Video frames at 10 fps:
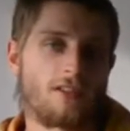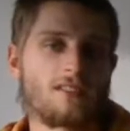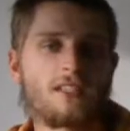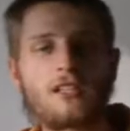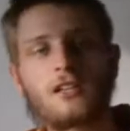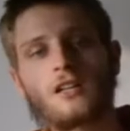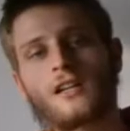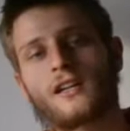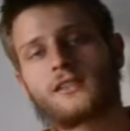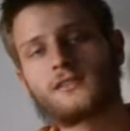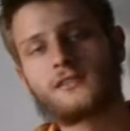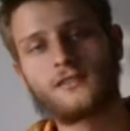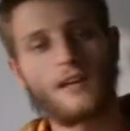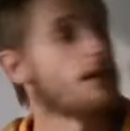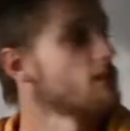the singular is,
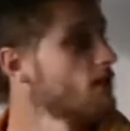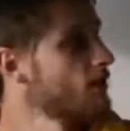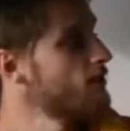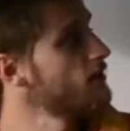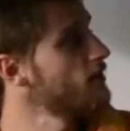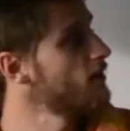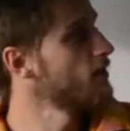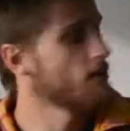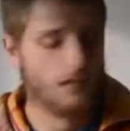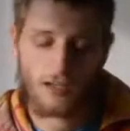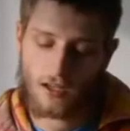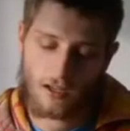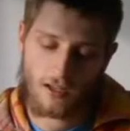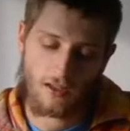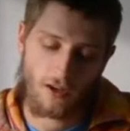as you can see in
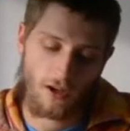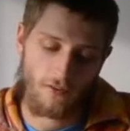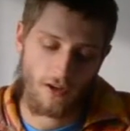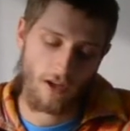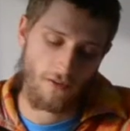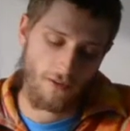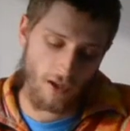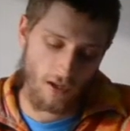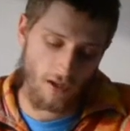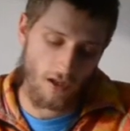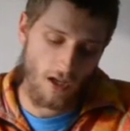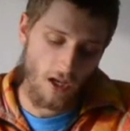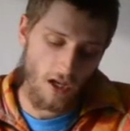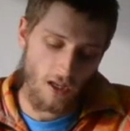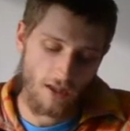the overlay over here,
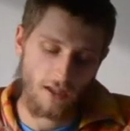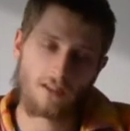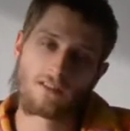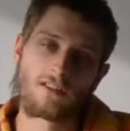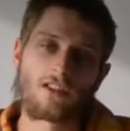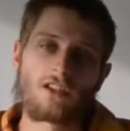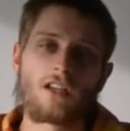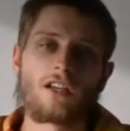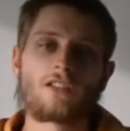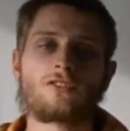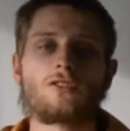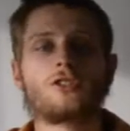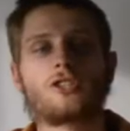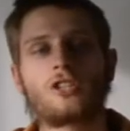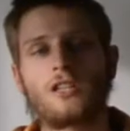the singular is
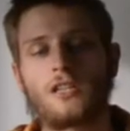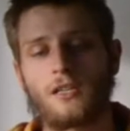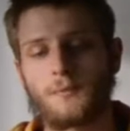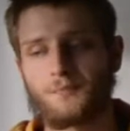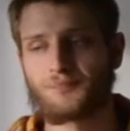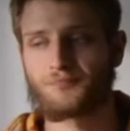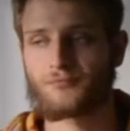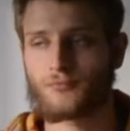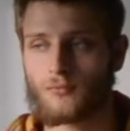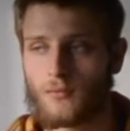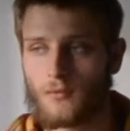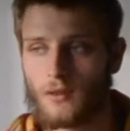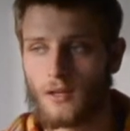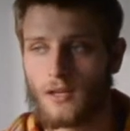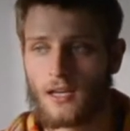usually
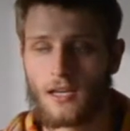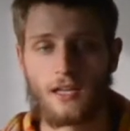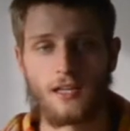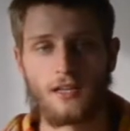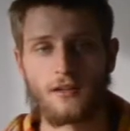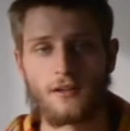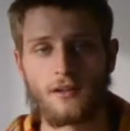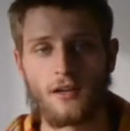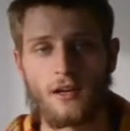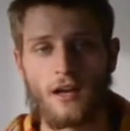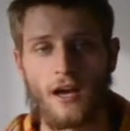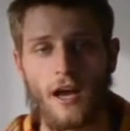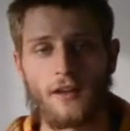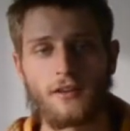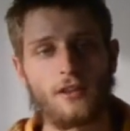ili,
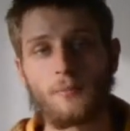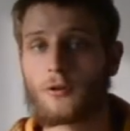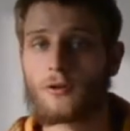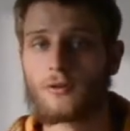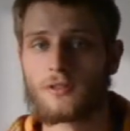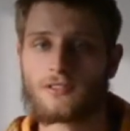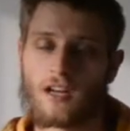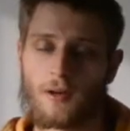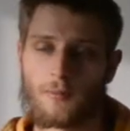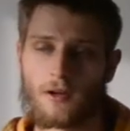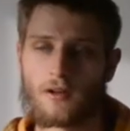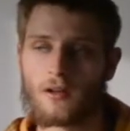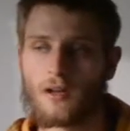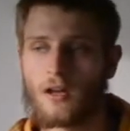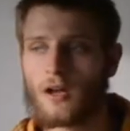and then the plural is ama.
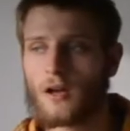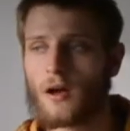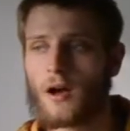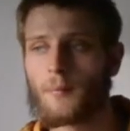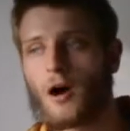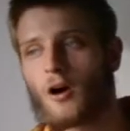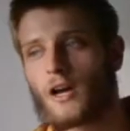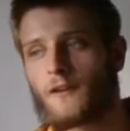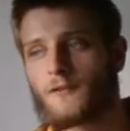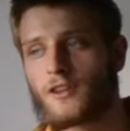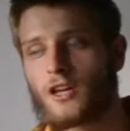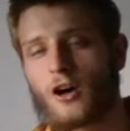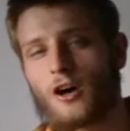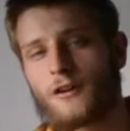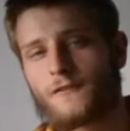However, there
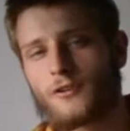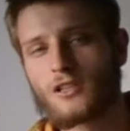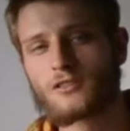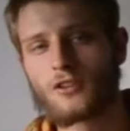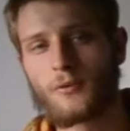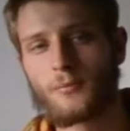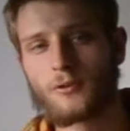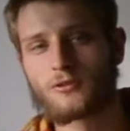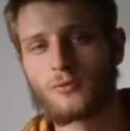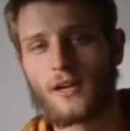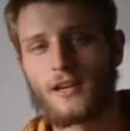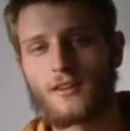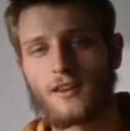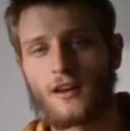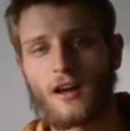are a few examples where
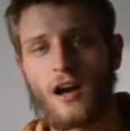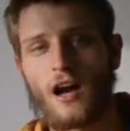the